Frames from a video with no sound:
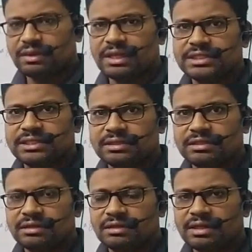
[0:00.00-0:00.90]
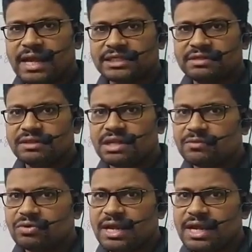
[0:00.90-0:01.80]
Next, reaction with
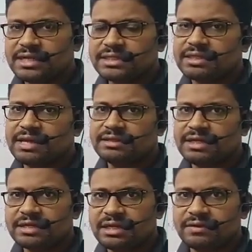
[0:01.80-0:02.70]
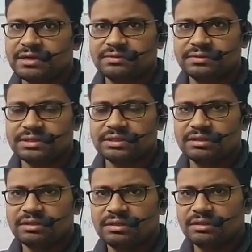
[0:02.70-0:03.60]
ammonia and their derivatives.
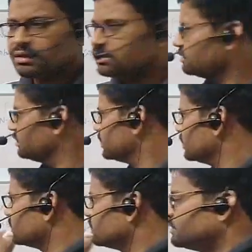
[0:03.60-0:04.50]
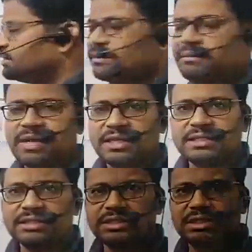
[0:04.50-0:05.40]
This is by
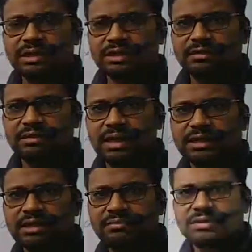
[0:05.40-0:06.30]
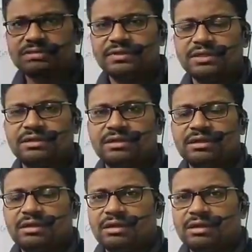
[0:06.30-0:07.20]
this that examples for
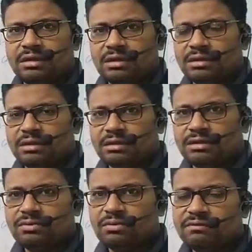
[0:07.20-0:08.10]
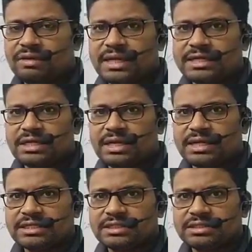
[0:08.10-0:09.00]
nucleophilic addition
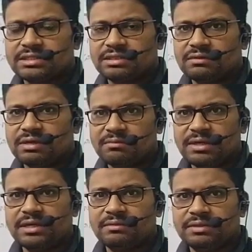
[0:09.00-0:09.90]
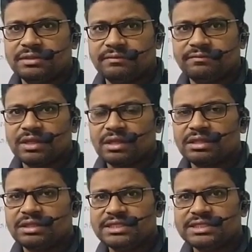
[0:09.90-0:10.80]
reactions completed.
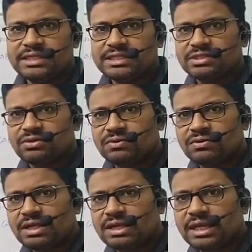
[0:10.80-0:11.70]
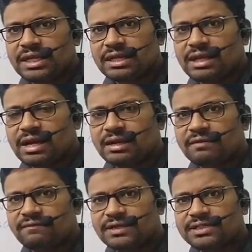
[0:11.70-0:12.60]
This is totally under
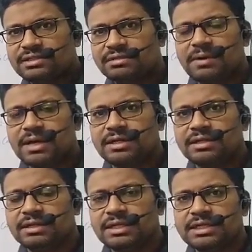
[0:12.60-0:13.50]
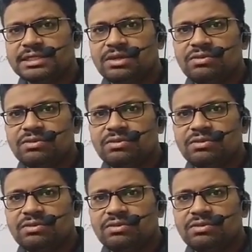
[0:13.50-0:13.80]
first part, that is